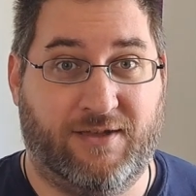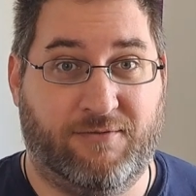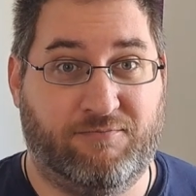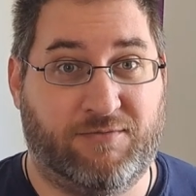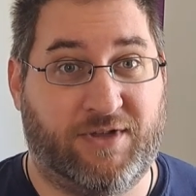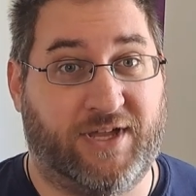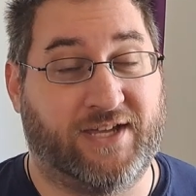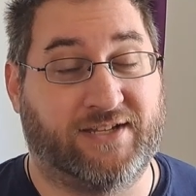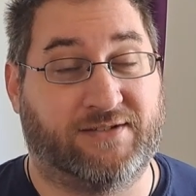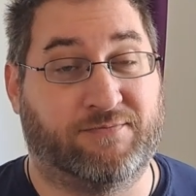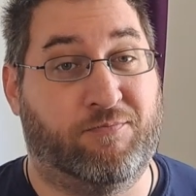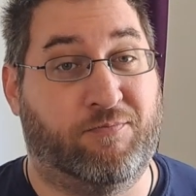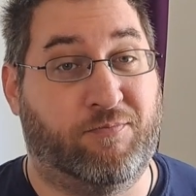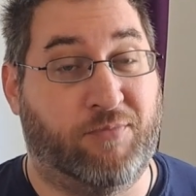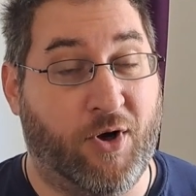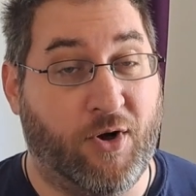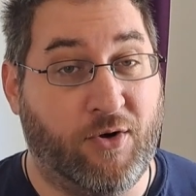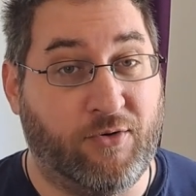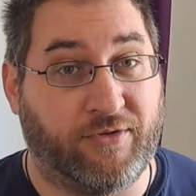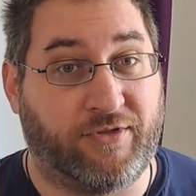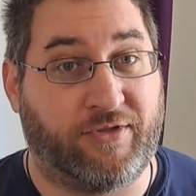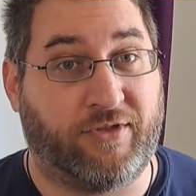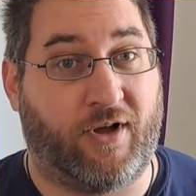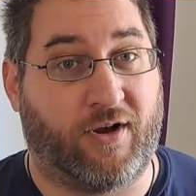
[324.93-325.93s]
Because
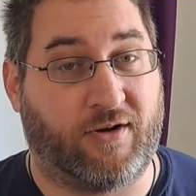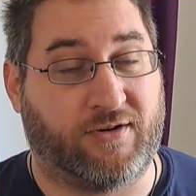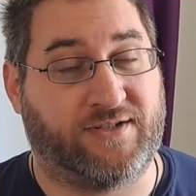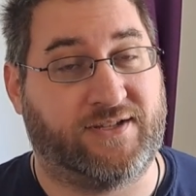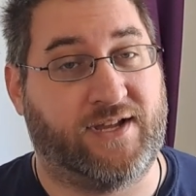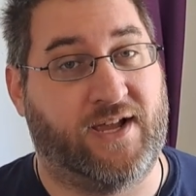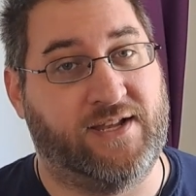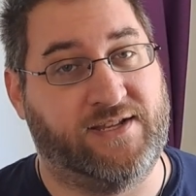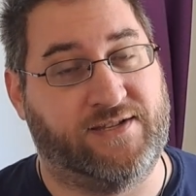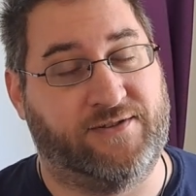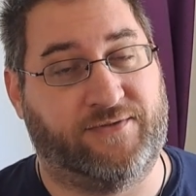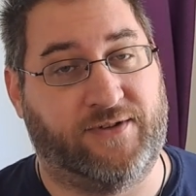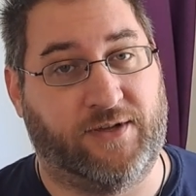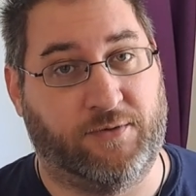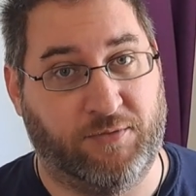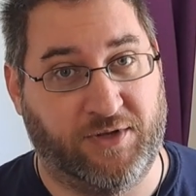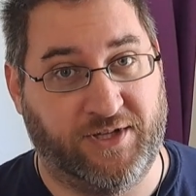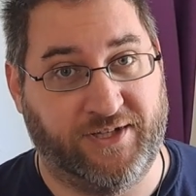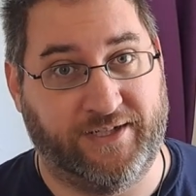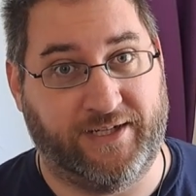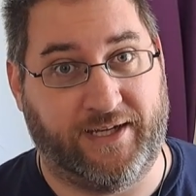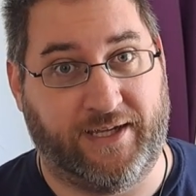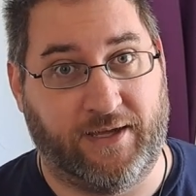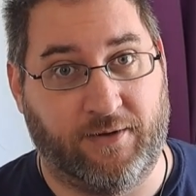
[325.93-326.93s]
both are signs of
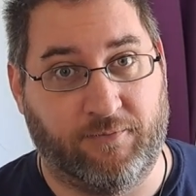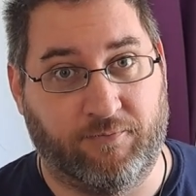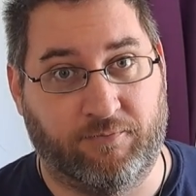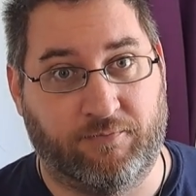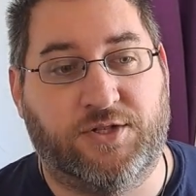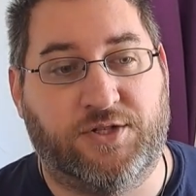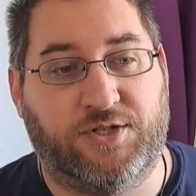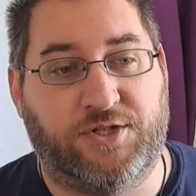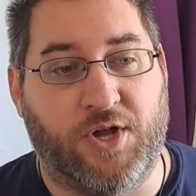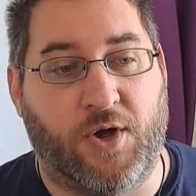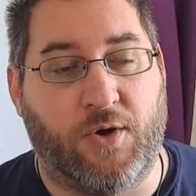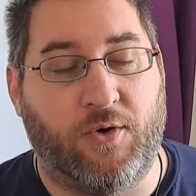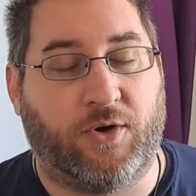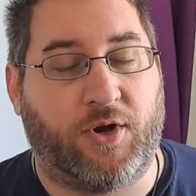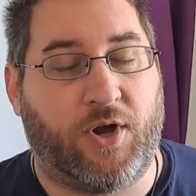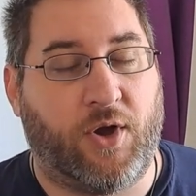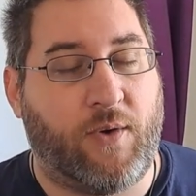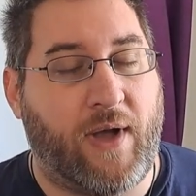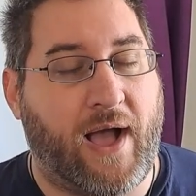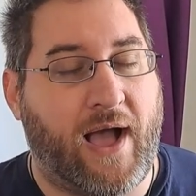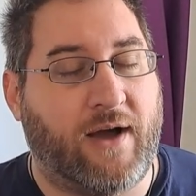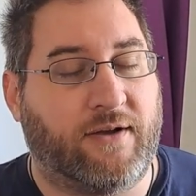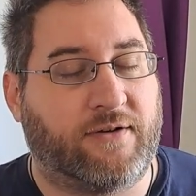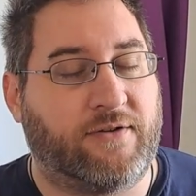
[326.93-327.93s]
humility. Don't
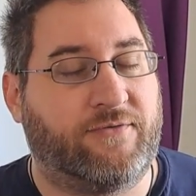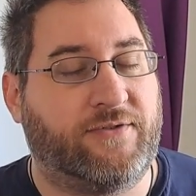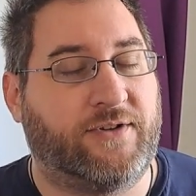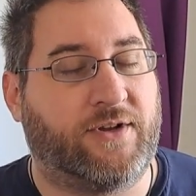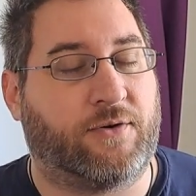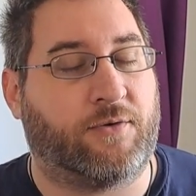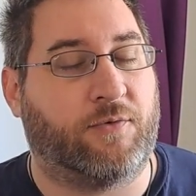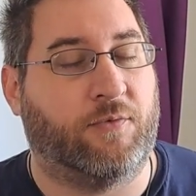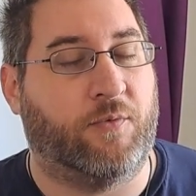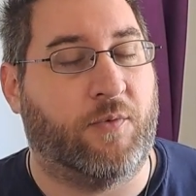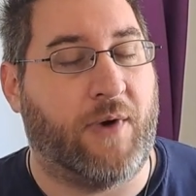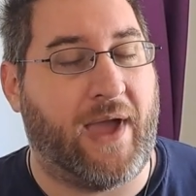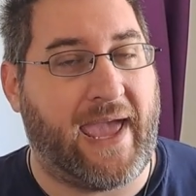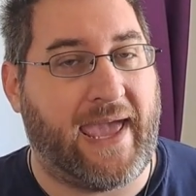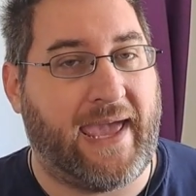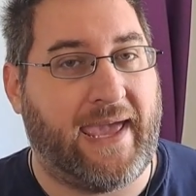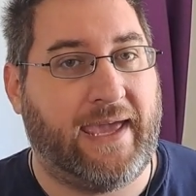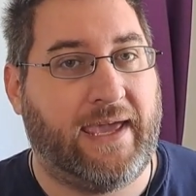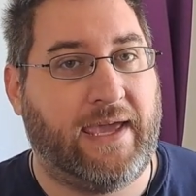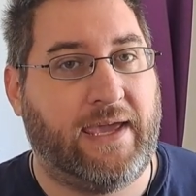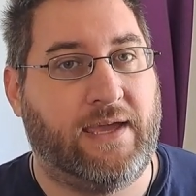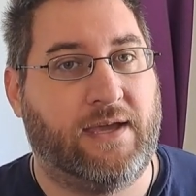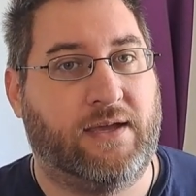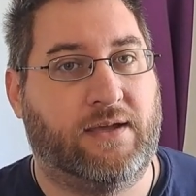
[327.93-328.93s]
go out of your
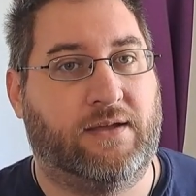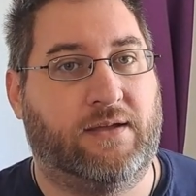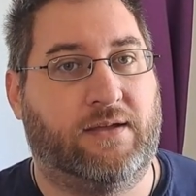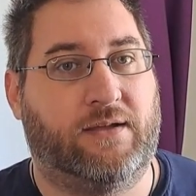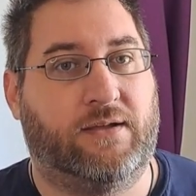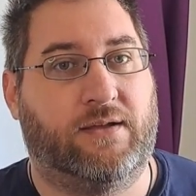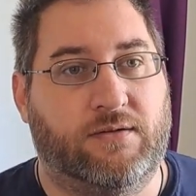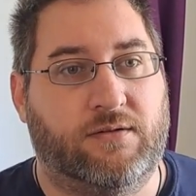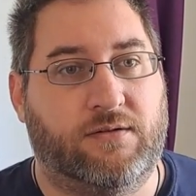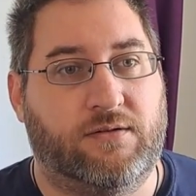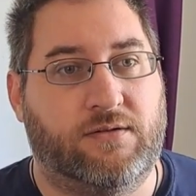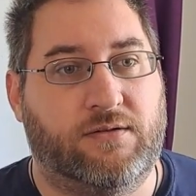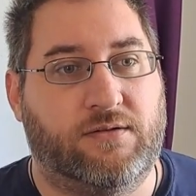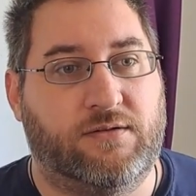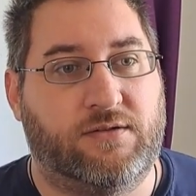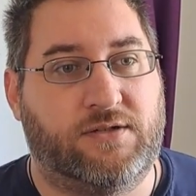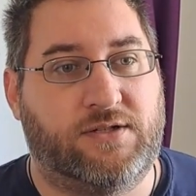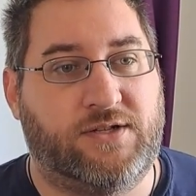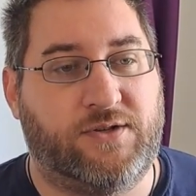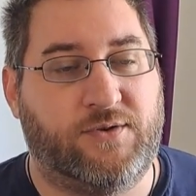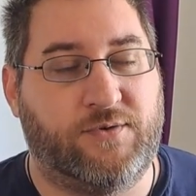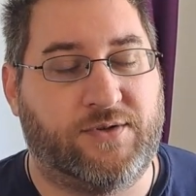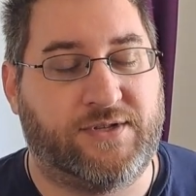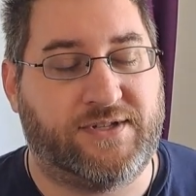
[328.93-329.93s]
way
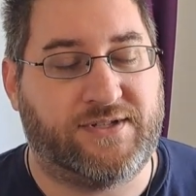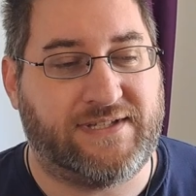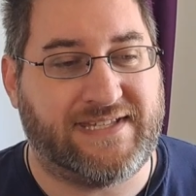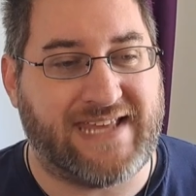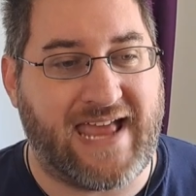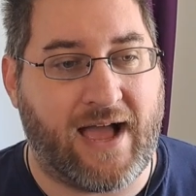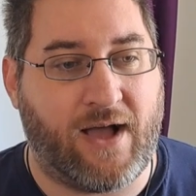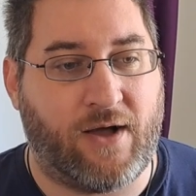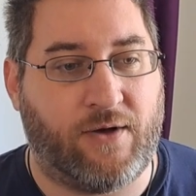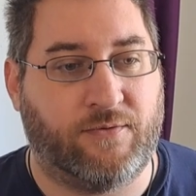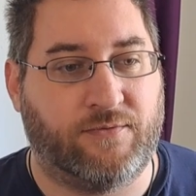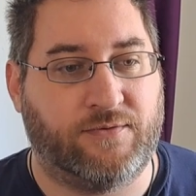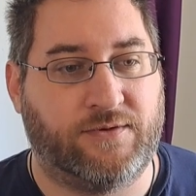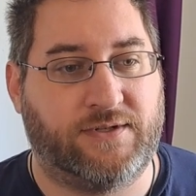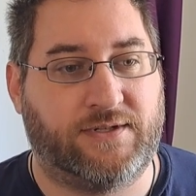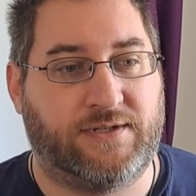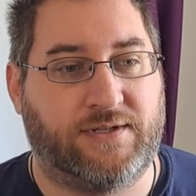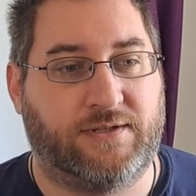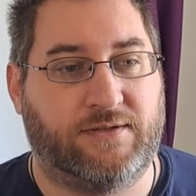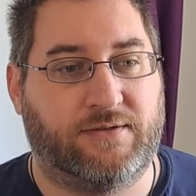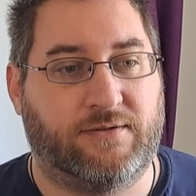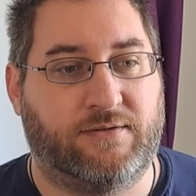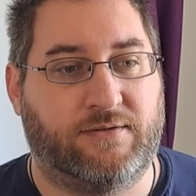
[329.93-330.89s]
to sound